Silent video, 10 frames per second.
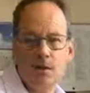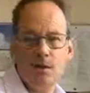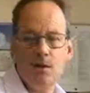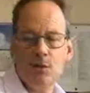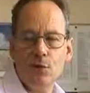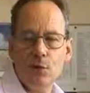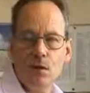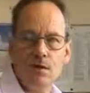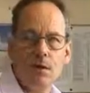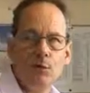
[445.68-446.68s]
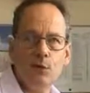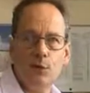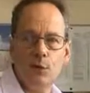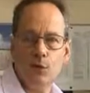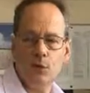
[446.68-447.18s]
this is 3 months after
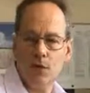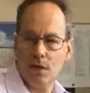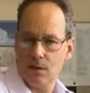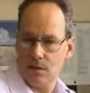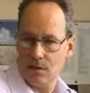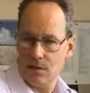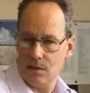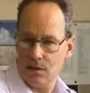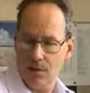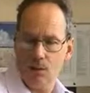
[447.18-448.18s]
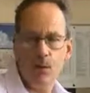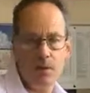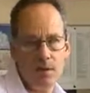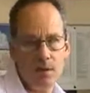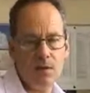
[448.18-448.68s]
the project has
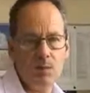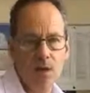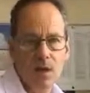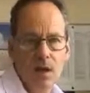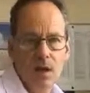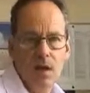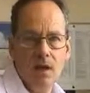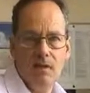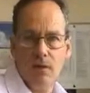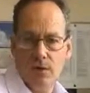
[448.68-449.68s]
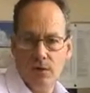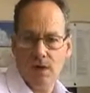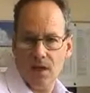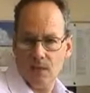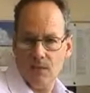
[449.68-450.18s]
completed, is the
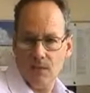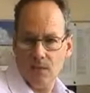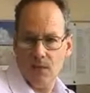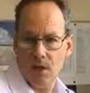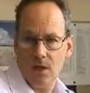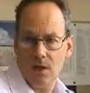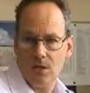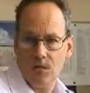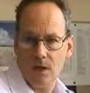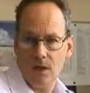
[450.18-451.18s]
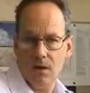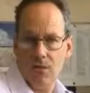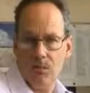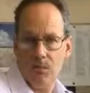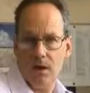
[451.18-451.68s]
contacts that I've made.
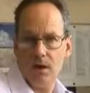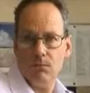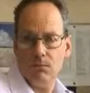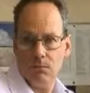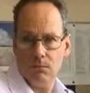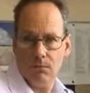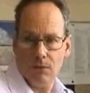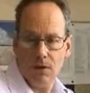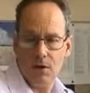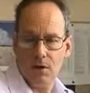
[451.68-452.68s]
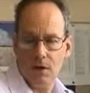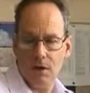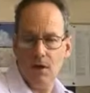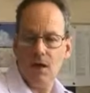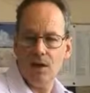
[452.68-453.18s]
I've been currently
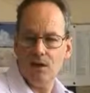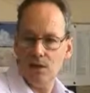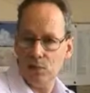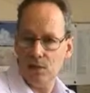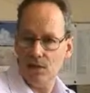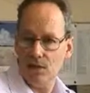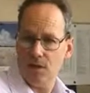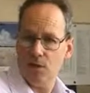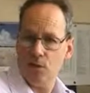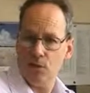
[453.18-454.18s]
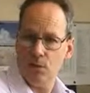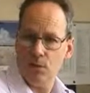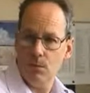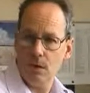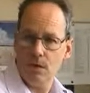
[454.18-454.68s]
engaged in producing a
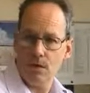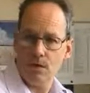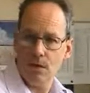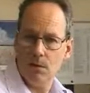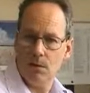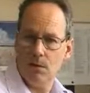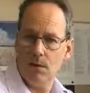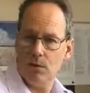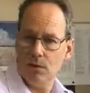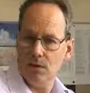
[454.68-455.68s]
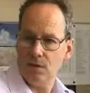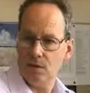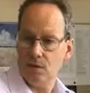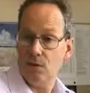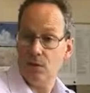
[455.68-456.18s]
virtual microscope, and I'm
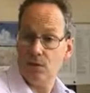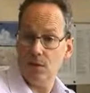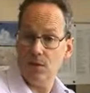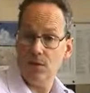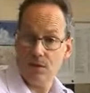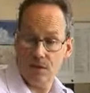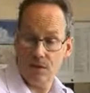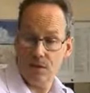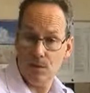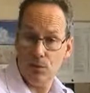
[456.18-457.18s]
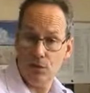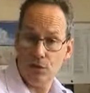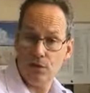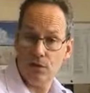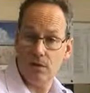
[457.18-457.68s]
producing a virtual ELISA
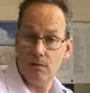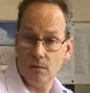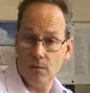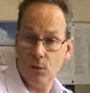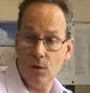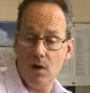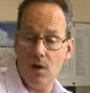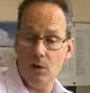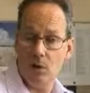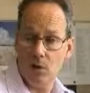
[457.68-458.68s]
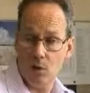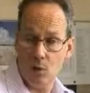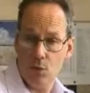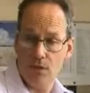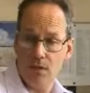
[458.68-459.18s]
laboratory for other
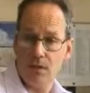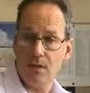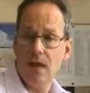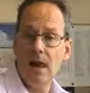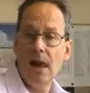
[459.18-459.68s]
courses.